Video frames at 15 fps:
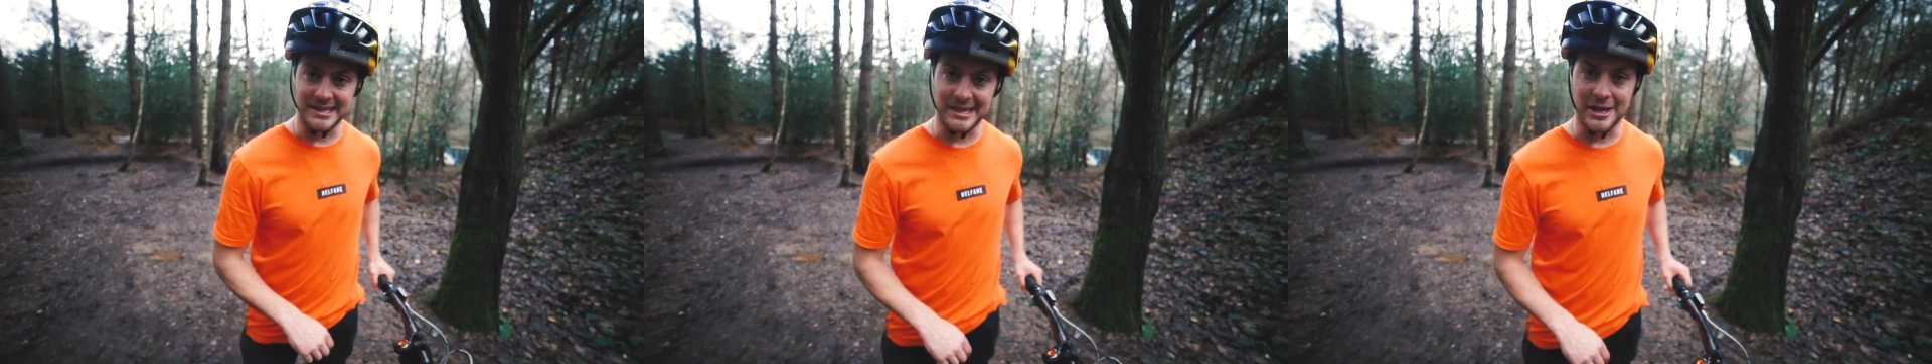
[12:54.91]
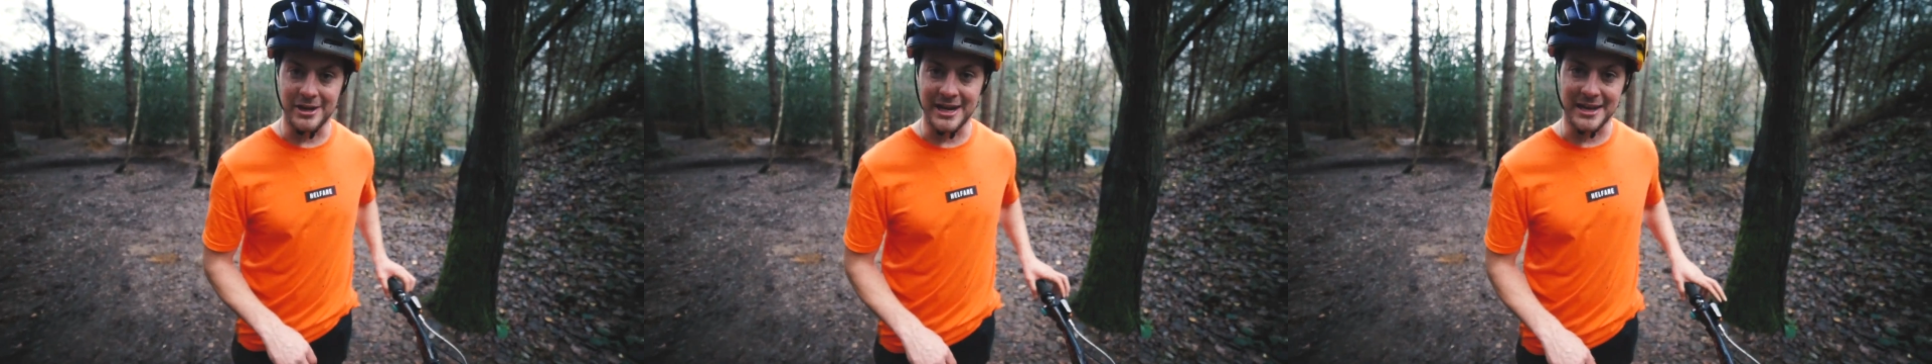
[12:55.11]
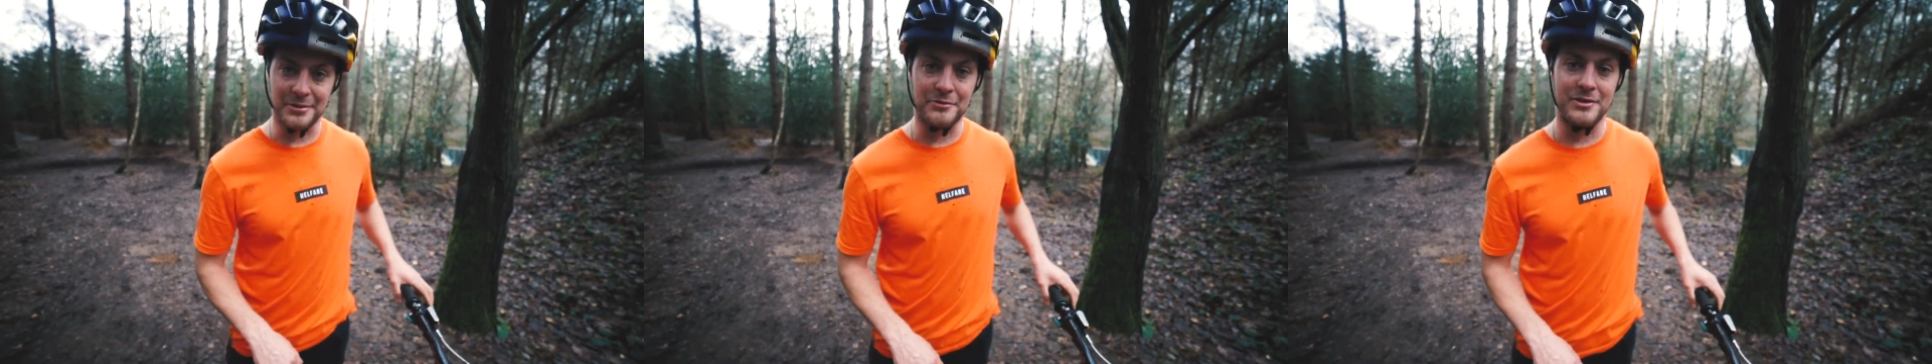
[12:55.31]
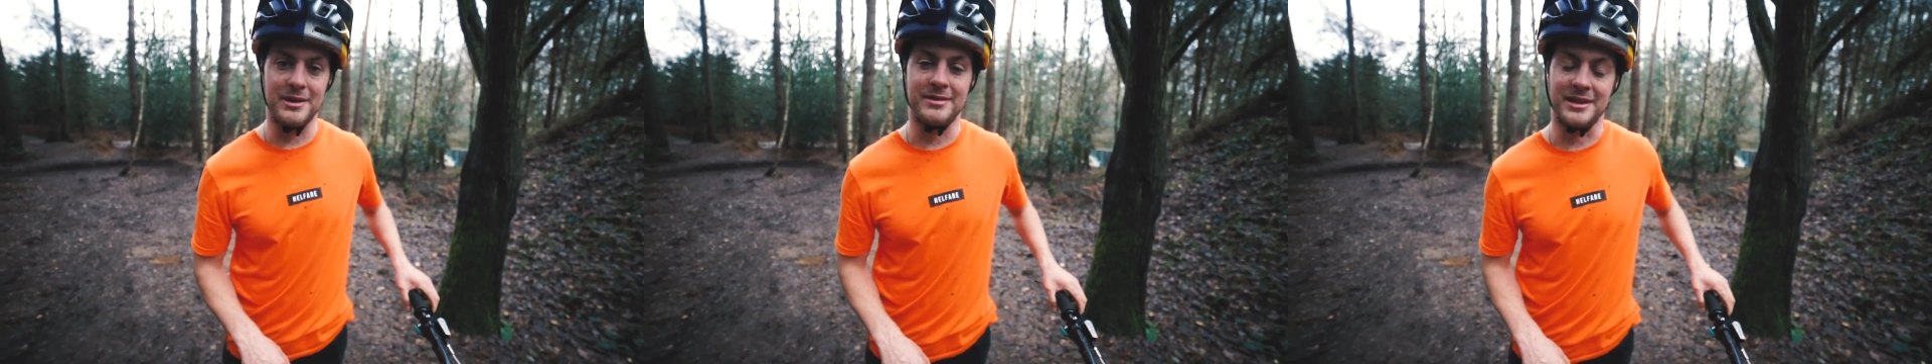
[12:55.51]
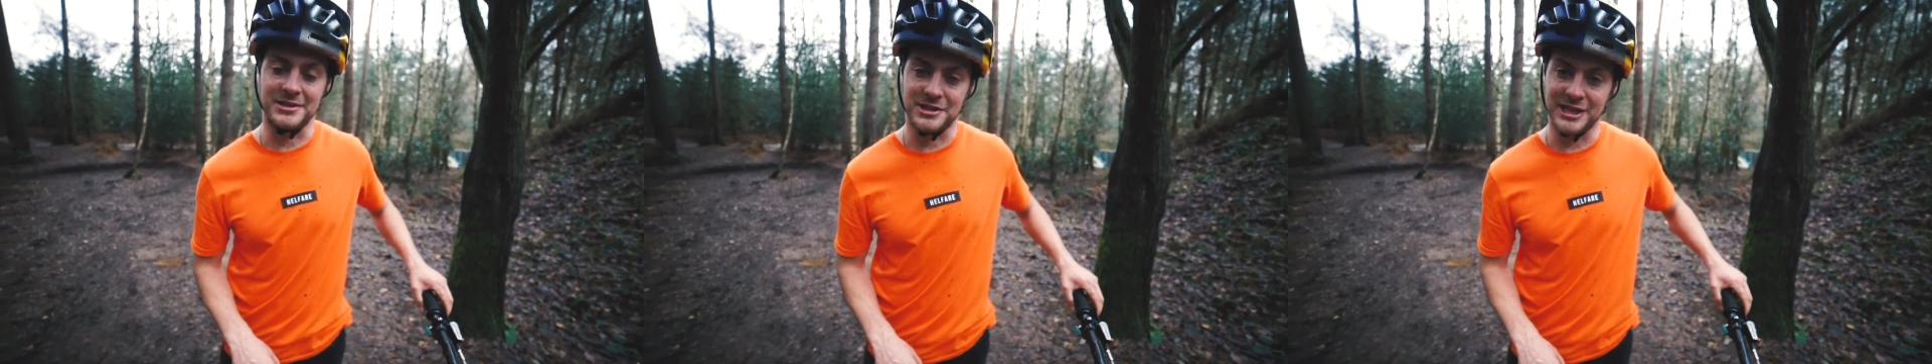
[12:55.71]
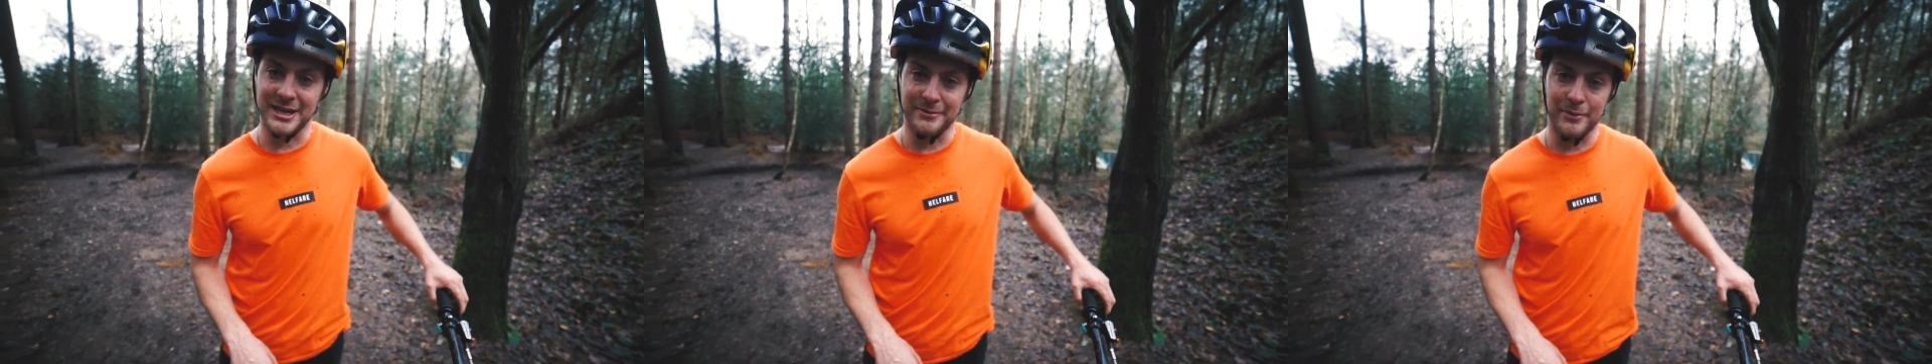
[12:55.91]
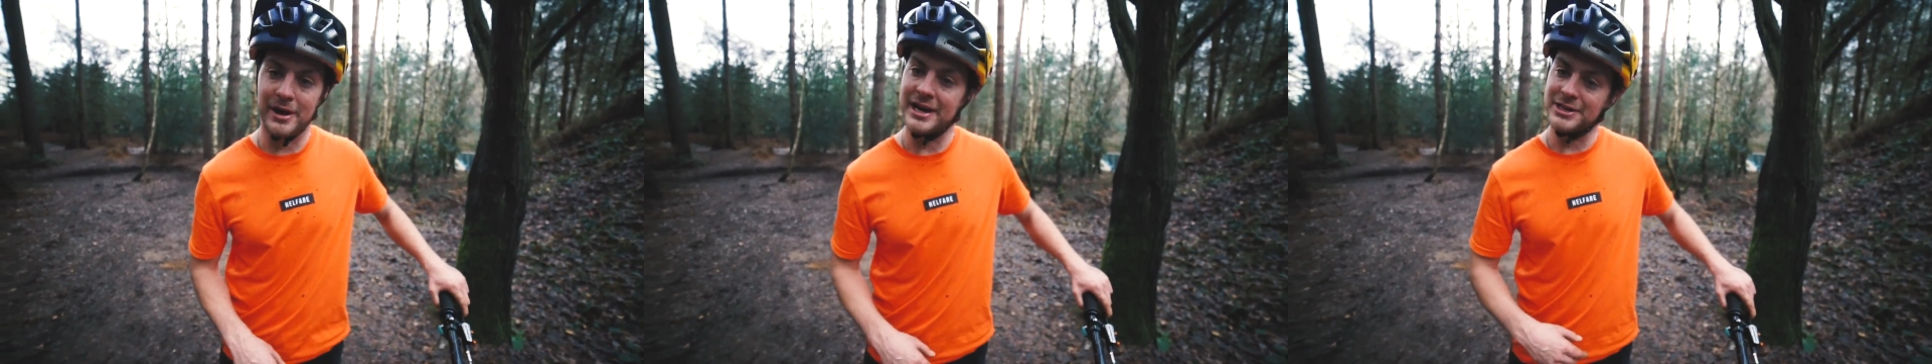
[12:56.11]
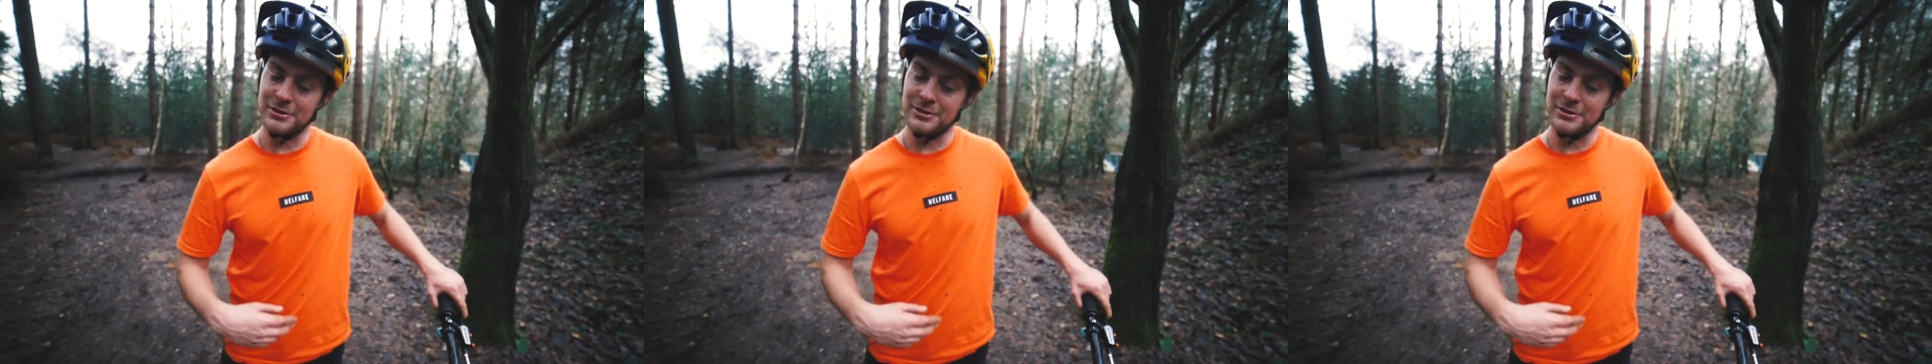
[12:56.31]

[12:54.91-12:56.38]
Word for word: I only had three things to give away,